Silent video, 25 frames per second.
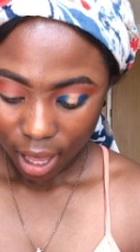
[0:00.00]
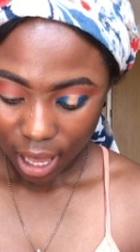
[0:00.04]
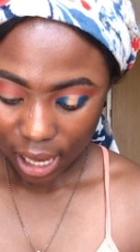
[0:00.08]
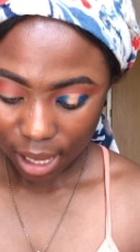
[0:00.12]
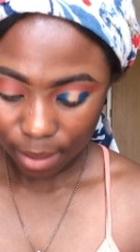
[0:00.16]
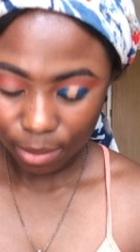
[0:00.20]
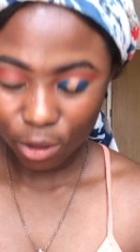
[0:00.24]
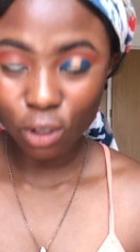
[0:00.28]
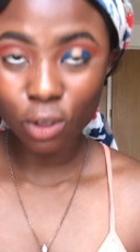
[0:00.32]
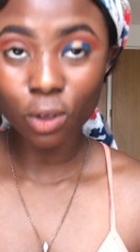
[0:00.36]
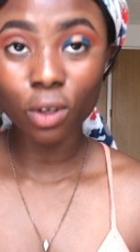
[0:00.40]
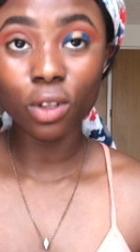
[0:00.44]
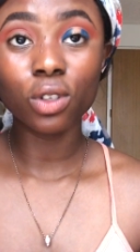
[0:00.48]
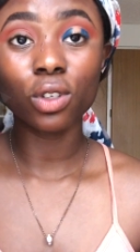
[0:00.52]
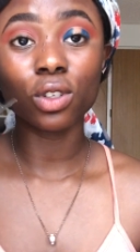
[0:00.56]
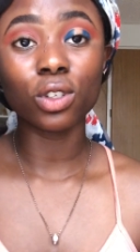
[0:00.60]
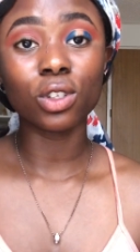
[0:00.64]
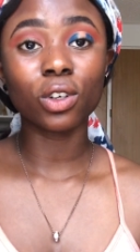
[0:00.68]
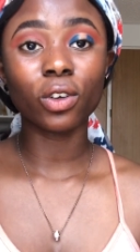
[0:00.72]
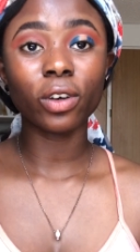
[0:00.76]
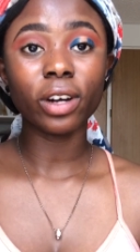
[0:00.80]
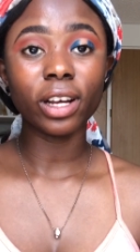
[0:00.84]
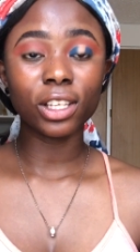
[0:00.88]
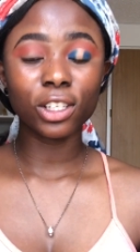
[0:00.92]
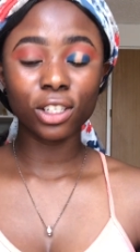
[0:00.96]
and I'm just going to
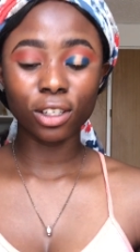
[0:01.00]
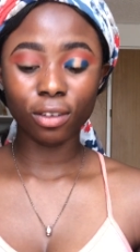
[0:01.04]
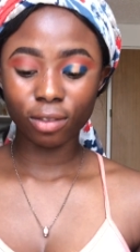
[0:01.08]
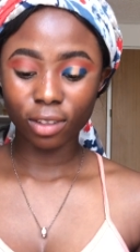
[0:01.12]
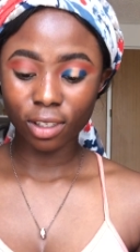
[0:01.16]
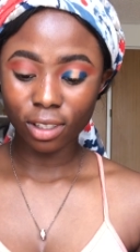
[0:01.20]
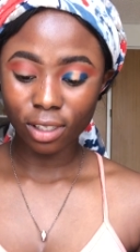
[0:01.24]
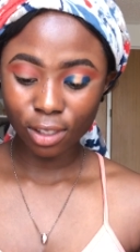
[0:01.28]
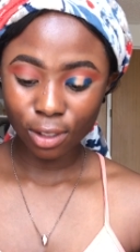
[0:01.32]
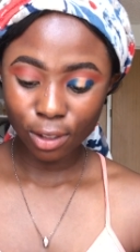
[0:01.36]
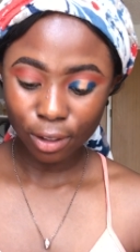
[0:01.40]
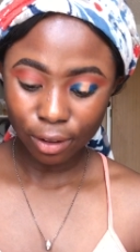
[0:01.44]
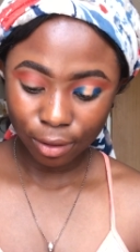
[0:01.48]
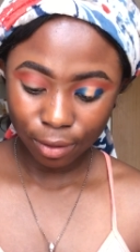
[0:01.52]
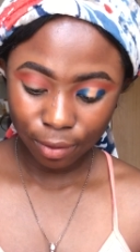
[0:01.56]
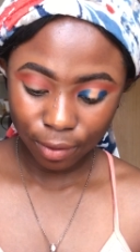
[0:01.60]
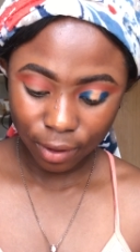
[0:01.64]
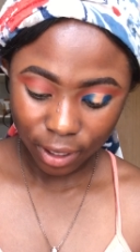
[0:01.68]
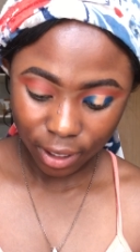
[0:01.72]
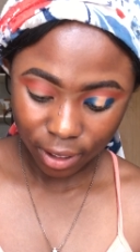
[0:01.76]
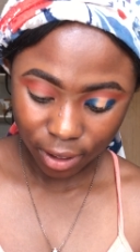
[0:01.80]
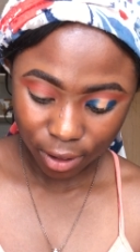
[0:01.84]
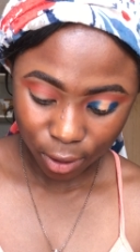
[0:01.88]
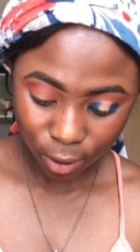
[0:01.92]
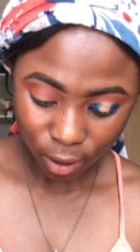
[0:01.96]
scratch off the
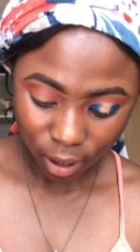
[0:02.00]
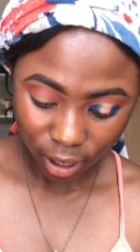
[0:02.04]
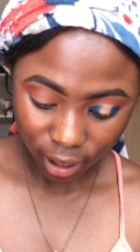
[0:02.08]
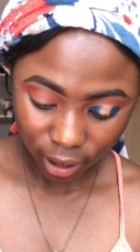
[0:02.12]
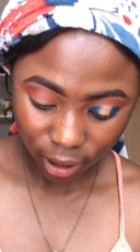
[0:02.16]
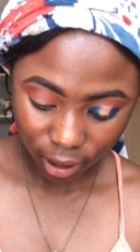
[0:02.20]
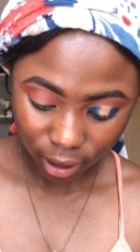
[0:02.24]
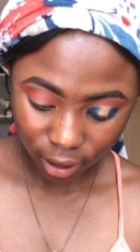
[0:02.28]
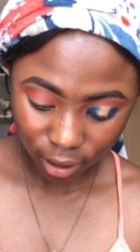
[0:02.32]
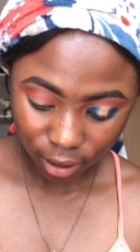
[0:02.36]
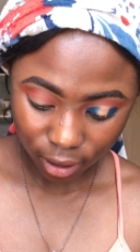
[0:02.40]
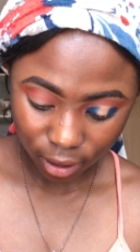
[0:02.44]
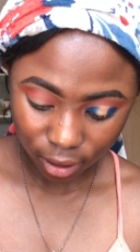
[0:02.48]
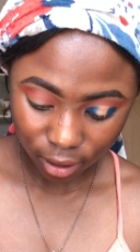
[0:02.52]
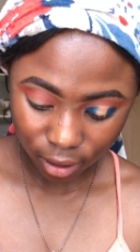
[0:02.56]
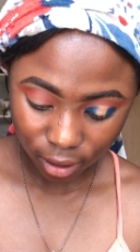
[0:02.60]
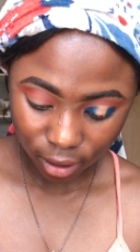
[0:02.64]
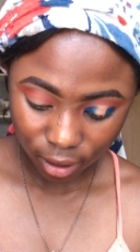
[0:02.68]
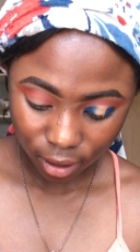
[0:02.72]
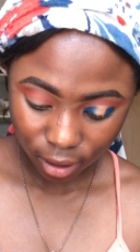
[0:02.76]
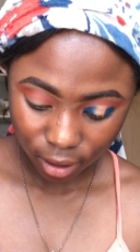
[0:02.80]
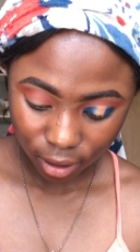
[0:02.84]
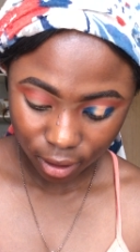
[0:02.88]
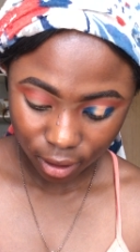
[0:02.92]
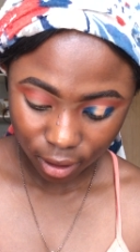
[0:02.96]
surface so I can
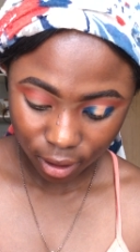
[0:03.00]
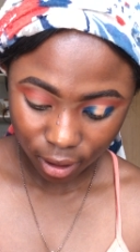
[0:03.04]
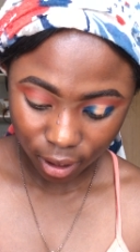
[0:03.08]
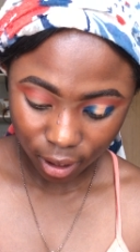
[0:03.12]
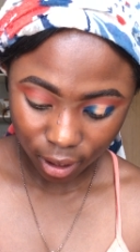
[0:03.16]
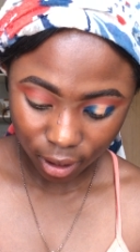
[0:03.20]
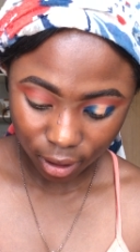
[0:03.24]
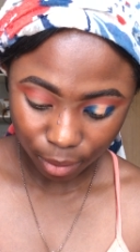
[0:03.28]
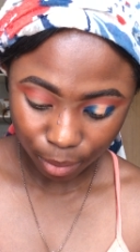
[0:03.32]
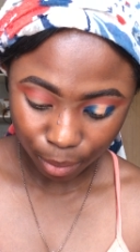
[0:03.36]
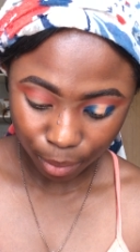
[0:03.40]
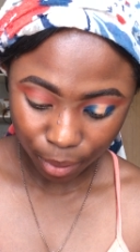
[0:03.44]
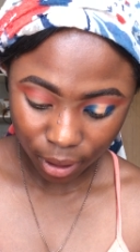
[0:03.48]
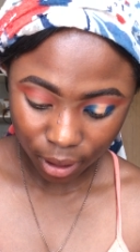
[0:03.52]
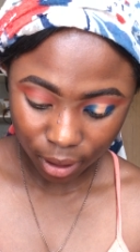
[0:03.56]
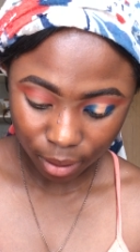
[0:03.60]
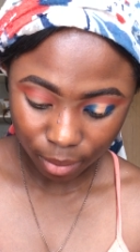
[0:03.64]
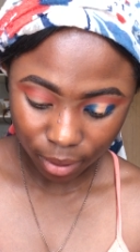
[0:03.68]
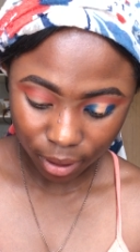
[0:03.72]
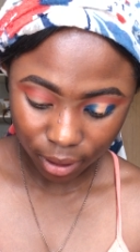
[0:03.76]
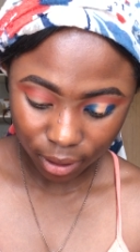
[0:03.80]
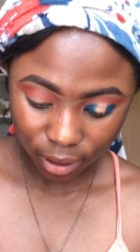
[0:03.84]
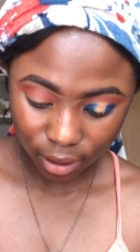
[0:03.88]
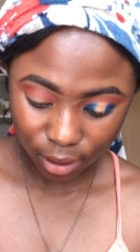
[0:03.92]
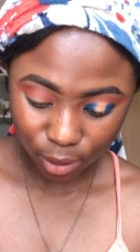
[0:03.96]
get
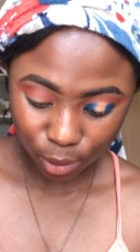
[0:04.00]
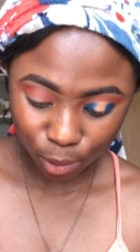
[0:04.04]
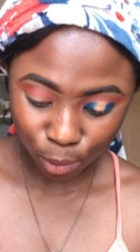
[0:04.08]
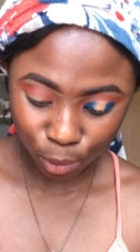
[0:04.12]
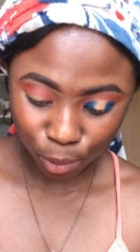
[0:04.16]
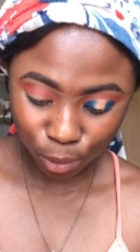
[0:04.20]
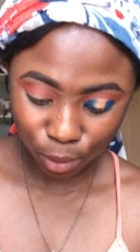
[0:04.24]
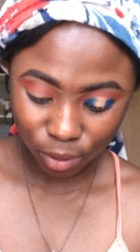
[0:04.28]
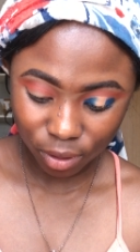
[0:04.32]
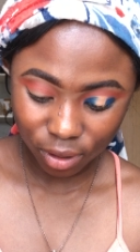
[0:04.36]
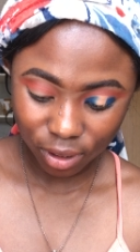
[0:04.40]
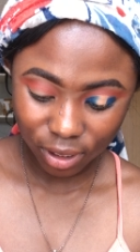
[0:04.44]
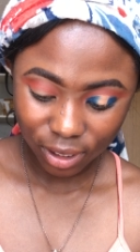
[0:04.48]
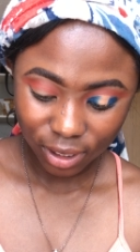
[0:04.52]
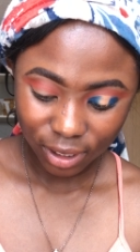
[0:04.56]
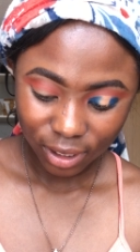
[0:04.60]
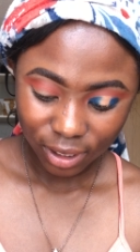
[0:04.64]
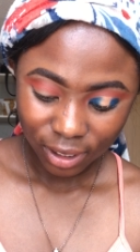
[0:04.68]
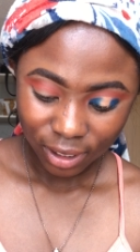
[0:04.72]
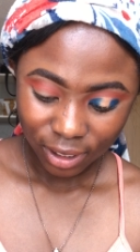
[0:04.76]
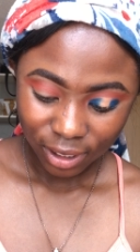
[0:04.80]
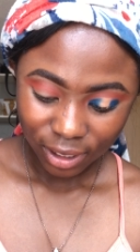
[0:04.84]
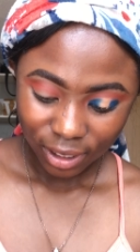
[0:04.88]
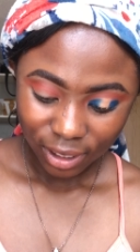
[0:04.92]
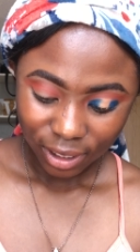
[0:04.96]
pigment. Ooh.
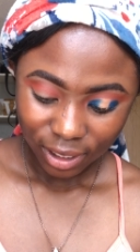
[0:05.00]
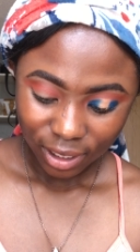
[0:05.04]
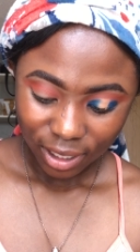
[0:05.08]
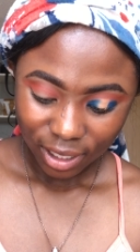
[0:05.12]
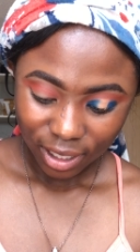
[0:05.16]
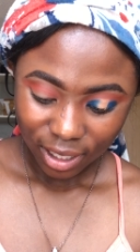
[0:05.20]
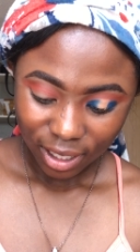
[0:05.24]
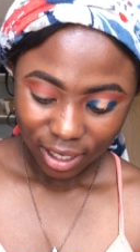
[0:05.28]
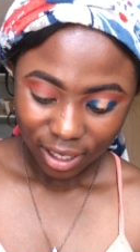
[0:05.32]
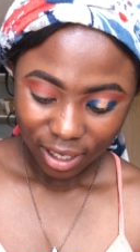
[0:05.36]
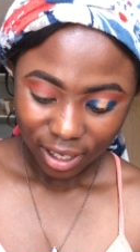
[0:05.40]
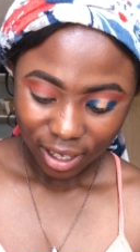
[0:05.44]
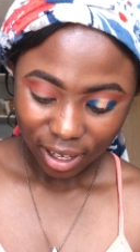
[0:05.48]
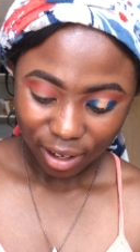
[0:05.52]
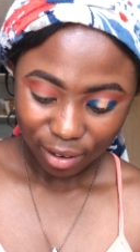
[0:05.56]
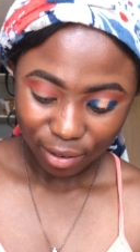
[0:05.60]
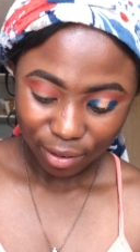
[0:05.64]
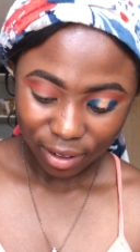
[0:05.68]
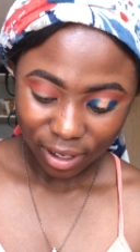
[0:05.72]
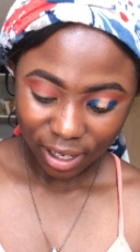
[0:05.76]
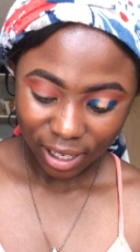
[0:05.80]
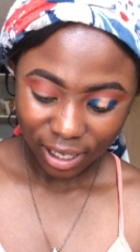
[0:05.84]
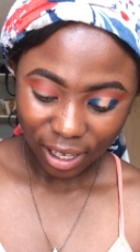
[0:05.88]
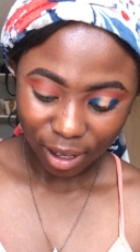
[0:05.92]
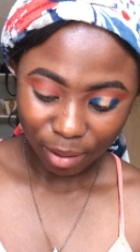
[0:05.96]
I
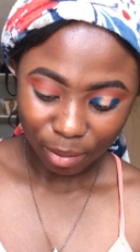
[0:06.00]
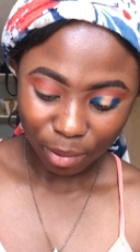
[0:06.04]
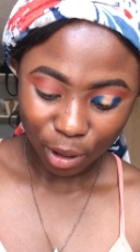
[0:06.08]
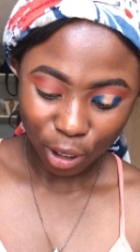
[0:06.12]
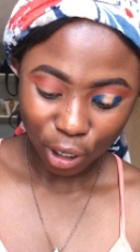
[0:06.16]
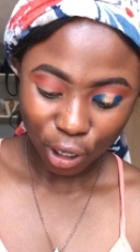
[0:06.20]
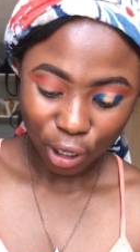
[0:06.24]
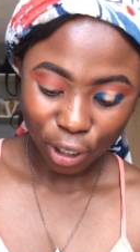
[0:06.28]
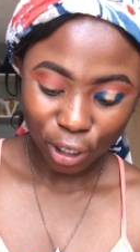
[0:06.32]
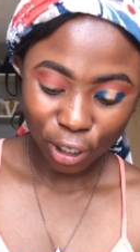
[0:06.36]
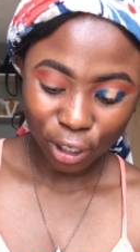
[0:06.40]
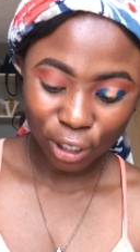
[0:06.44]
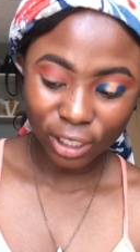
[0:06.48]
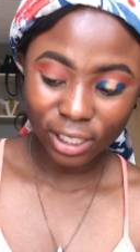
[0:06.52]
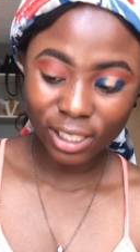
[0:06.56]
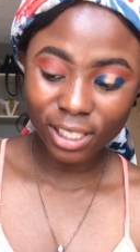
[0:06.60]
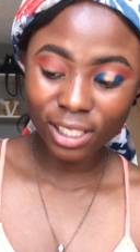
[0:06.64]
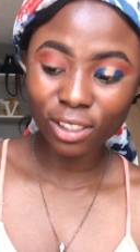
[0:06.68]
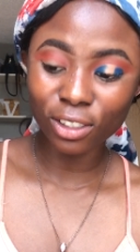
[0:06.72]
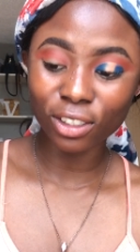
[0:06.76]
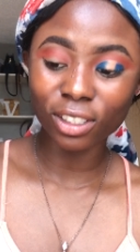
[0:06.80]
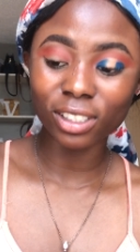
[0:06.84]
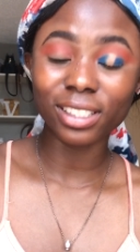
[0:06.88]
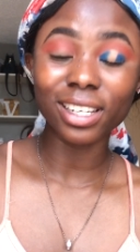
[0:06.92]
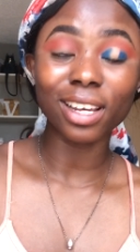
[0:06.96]
feel like I'm
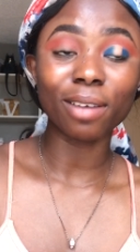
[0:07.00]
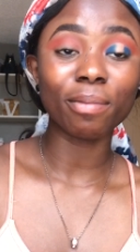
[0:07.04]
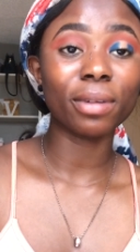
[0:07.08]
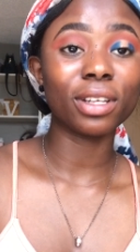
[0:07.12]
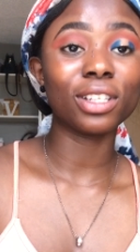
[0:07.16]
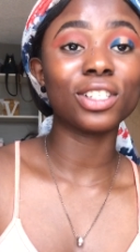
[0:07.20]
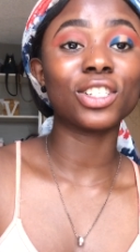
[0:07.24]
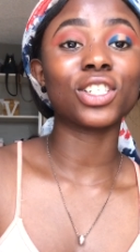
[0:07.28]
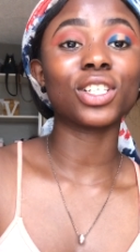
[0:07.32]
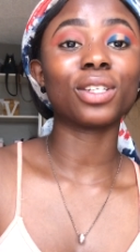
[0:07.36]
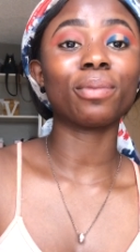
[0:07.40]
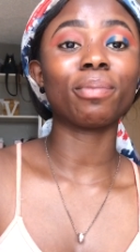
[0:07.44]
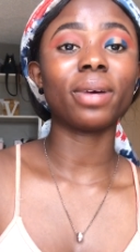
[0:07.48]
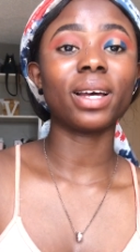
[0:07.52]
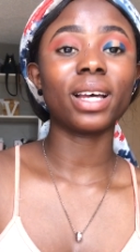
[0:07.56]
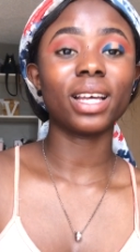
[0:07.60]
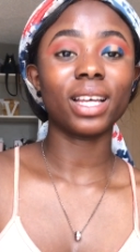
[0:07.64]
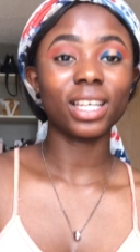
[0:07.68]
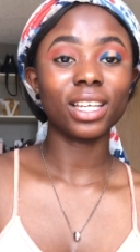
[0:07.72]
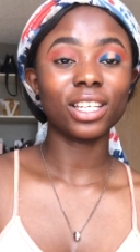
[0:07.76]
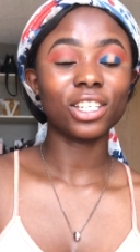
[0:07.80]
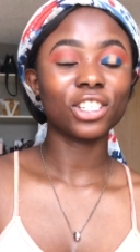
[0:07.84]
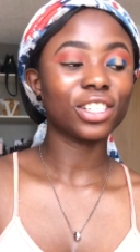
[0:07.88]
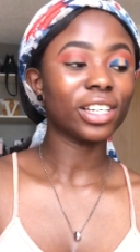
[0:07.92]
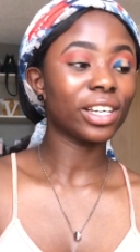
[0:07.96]
hurting or damaging my
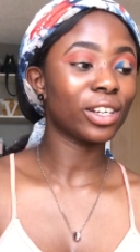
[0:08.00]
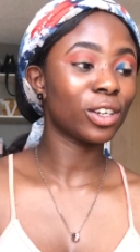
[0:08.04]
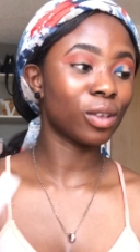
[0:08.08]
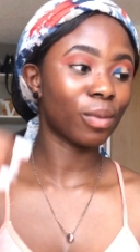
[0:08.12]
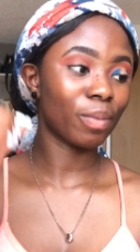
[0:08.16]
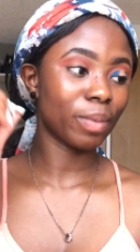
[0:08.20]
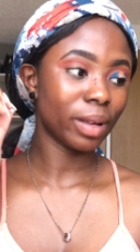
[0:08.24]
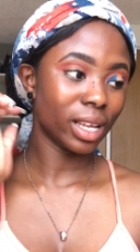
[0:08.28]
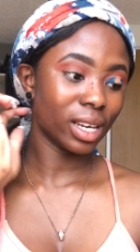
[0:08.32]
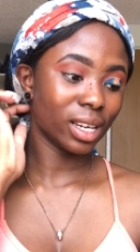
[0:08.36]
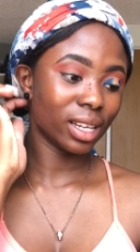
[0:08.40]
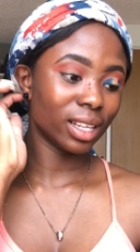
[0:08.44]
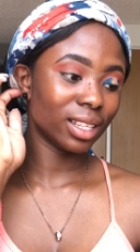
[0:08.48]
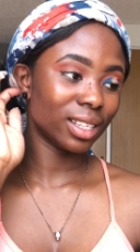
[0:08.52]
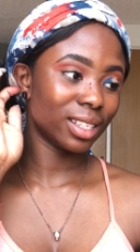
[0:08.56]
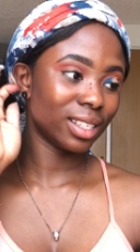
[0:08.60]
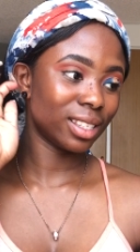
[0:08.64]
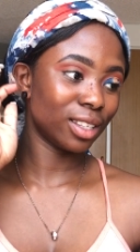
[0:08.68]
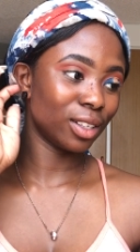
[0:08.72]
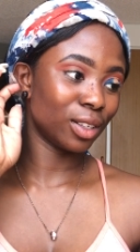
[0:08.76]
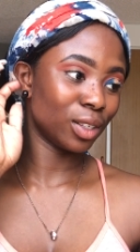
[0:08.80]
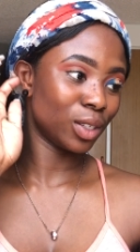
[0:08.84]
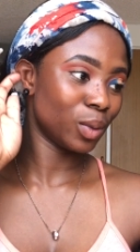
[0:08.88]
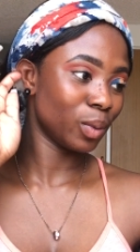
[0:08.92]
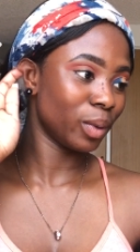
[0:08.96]
shadow palette
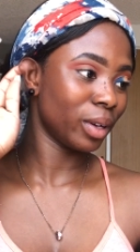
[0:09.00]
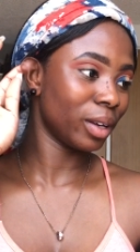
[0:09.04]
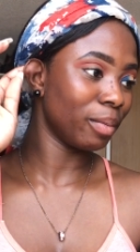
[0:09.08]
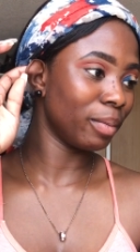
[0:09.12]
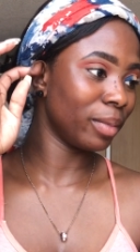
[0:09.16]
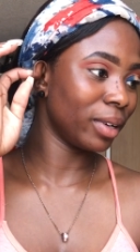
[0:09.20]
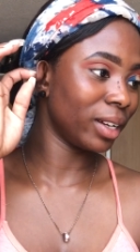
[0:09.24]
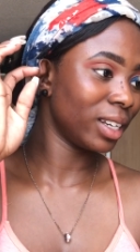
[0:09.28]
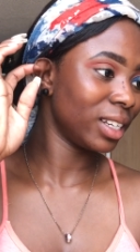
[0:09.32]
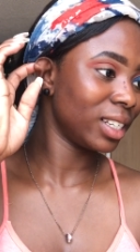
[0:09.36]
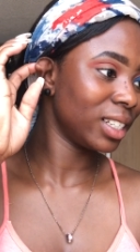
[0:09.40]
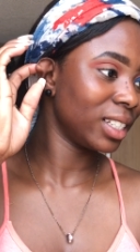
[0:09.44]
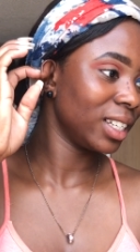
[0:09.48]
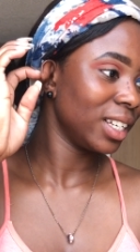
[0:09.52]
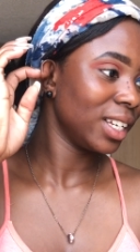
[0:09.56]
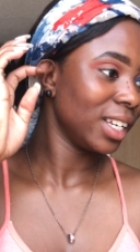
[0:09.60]
this way, but